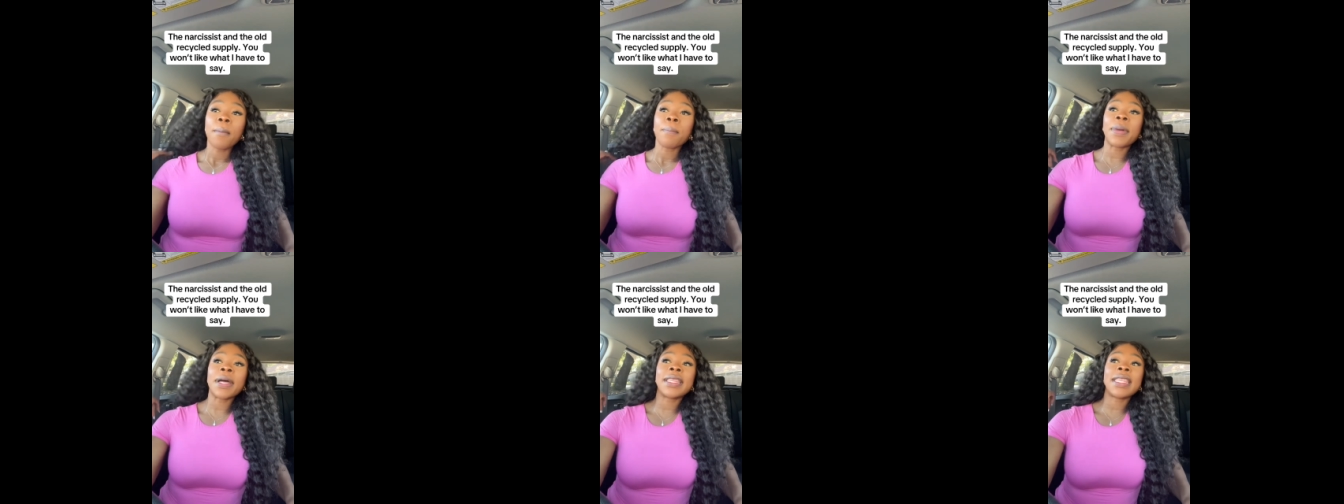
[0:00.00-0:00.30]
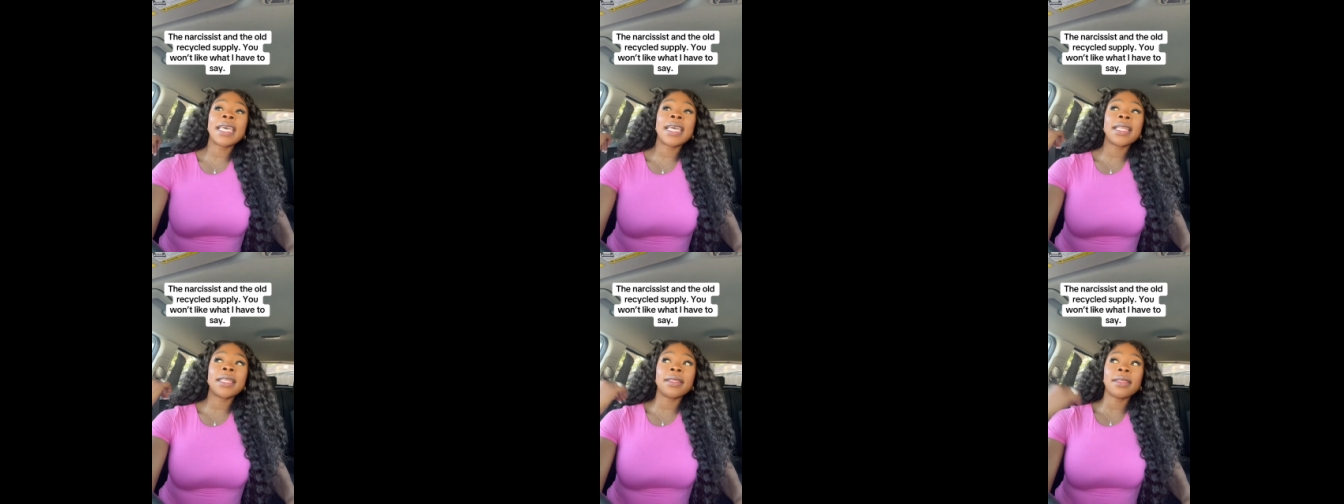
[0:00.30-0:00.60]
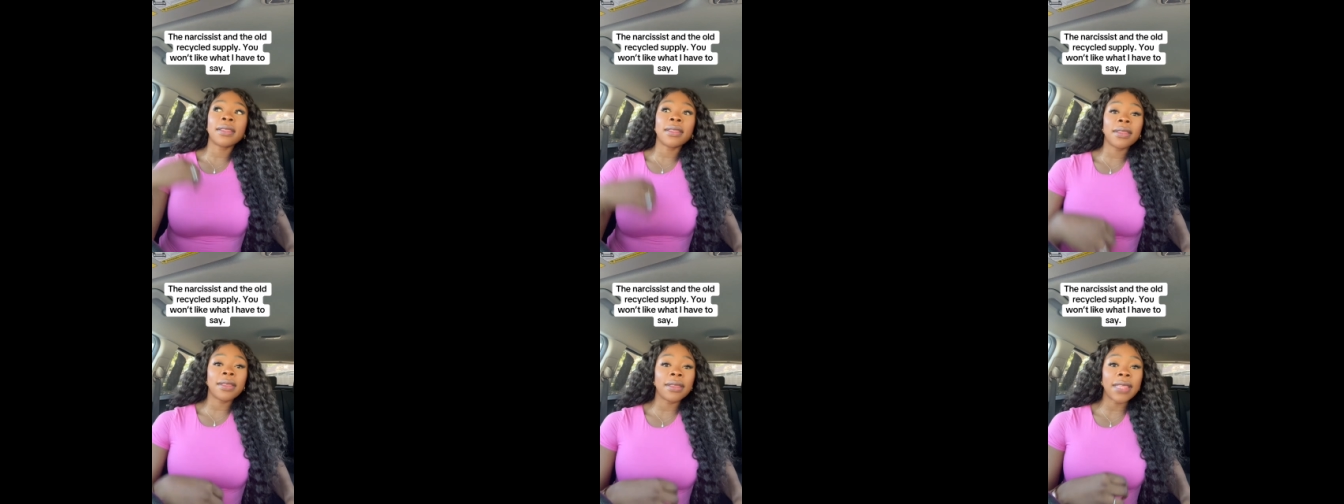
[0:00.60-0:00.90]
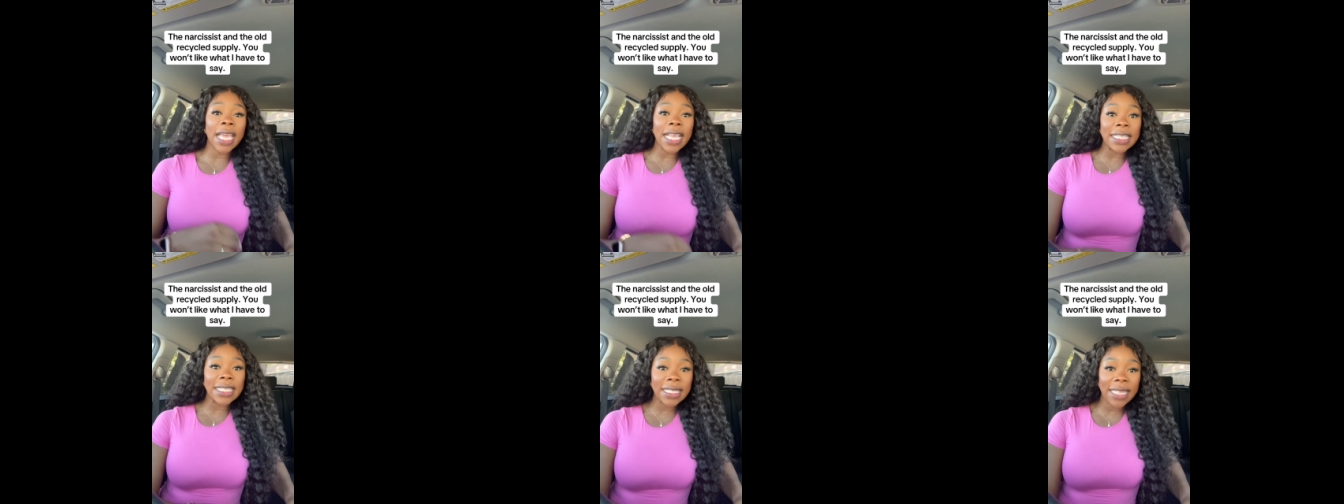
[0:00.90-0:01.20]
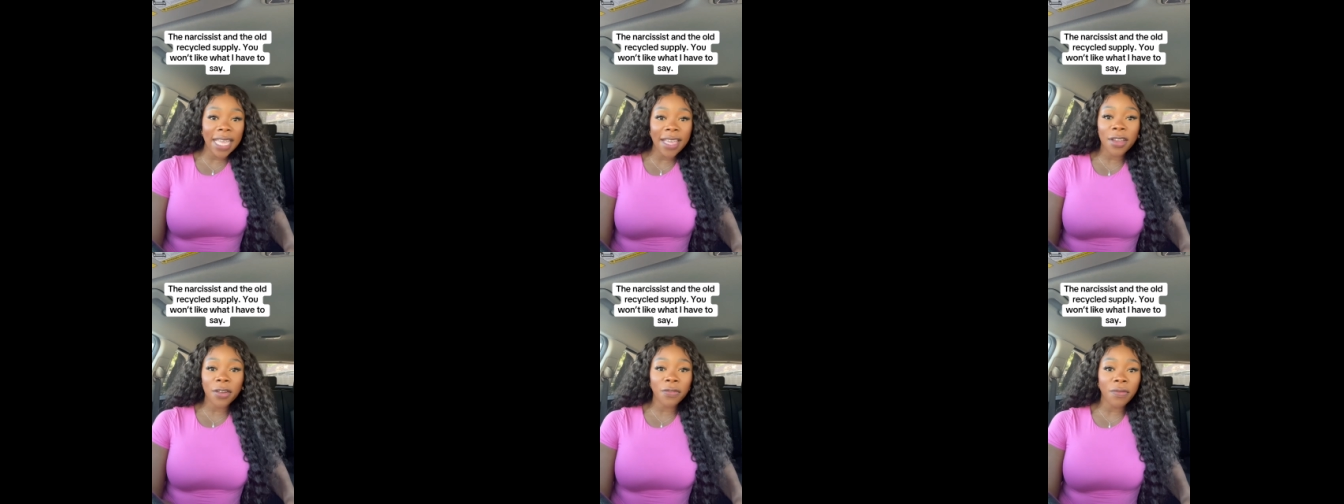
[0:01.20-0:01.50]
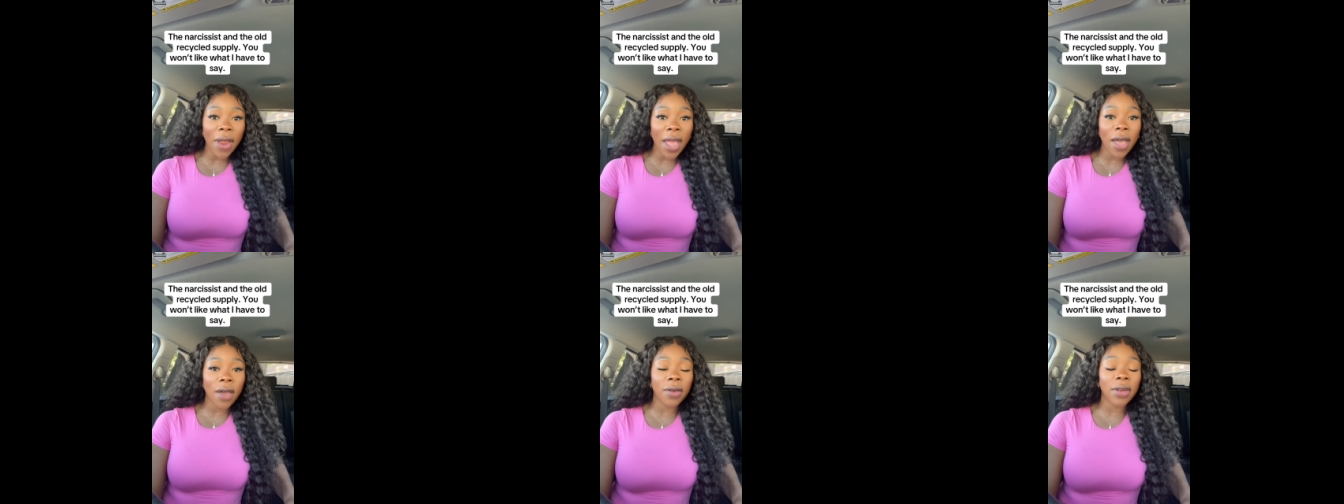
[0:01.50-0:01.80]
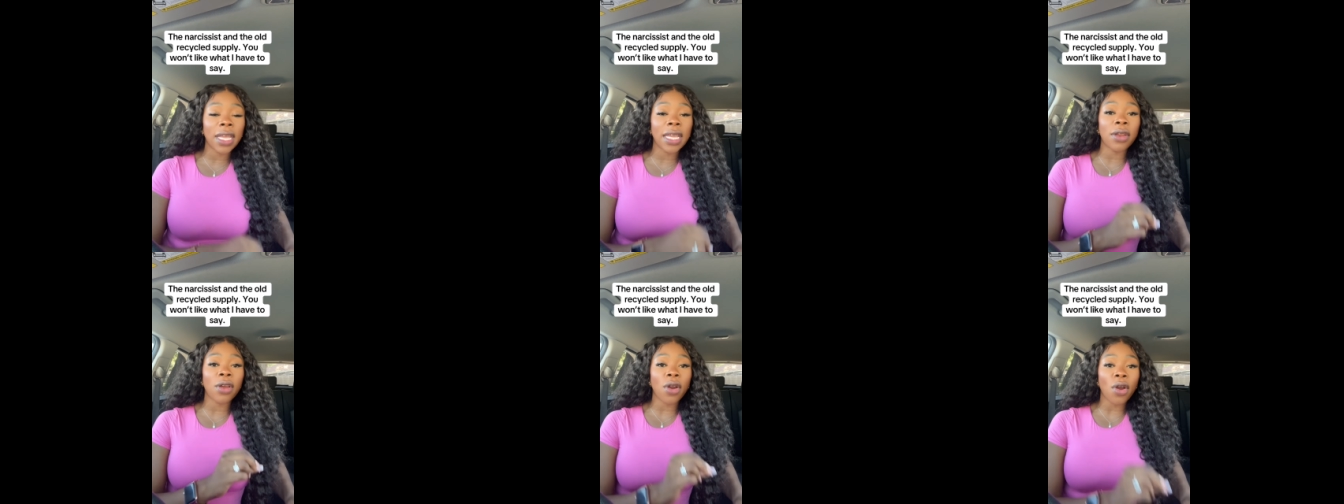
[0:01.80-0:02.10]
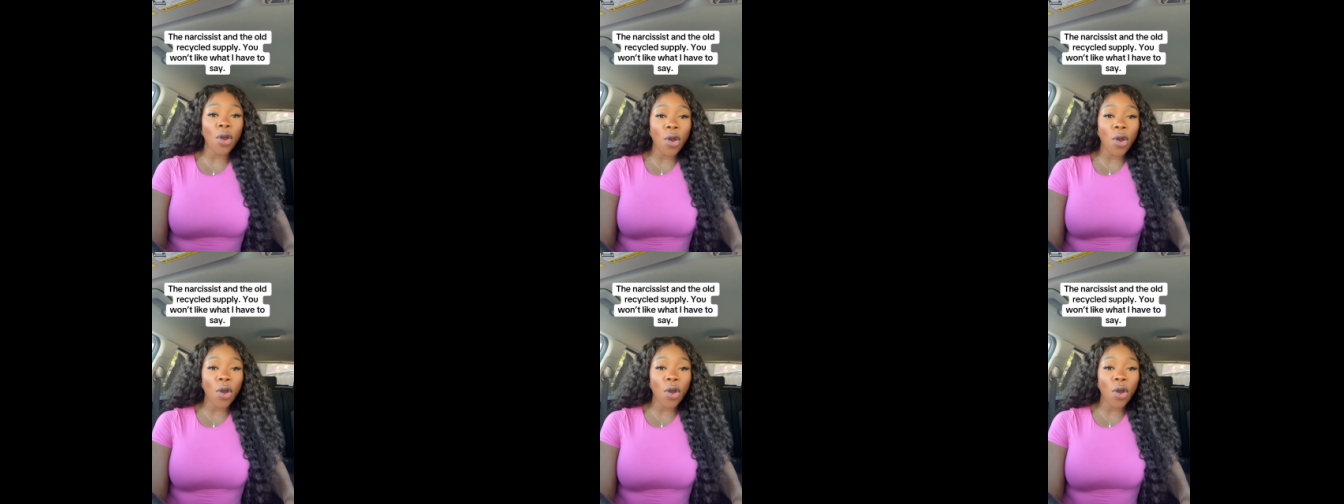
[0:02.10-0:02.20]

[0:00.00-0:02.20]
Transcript: but then they stick around and are